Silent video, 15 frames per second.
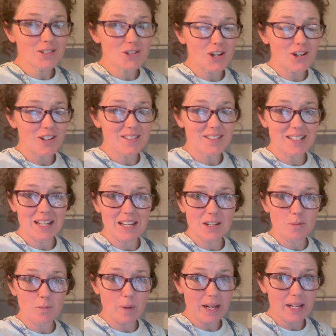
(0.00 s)
cherries, getting
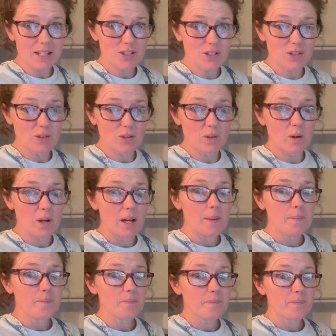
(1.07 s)
ready to
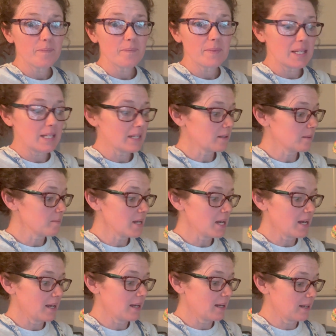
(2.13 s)
get them
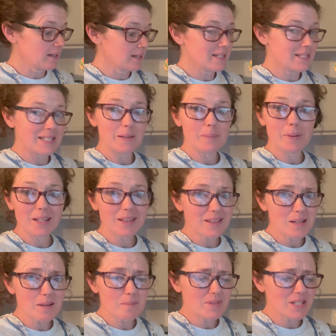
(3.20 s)
and de-pit
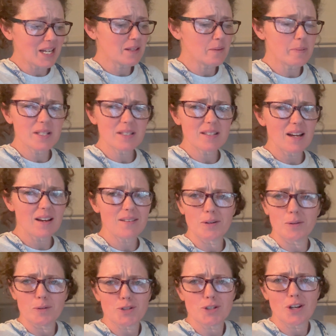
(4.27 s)
them, take the pits out. I don't know
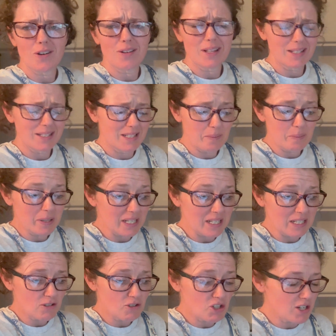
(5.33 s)
what to call that,
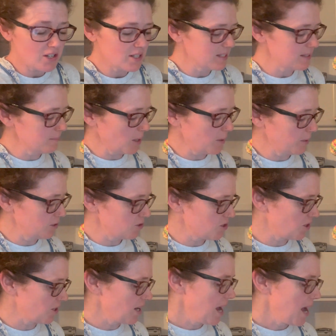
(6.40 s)
de-pitting the cherries. I'm not really
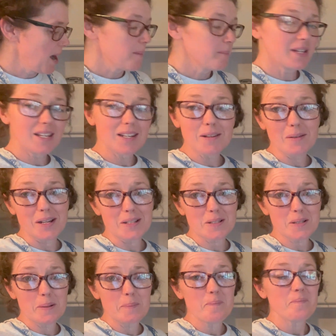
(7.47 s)
sure. But anyways,
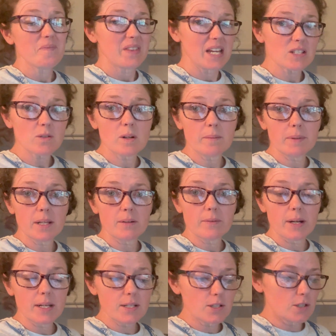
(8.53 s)
that's what I'm getting ready to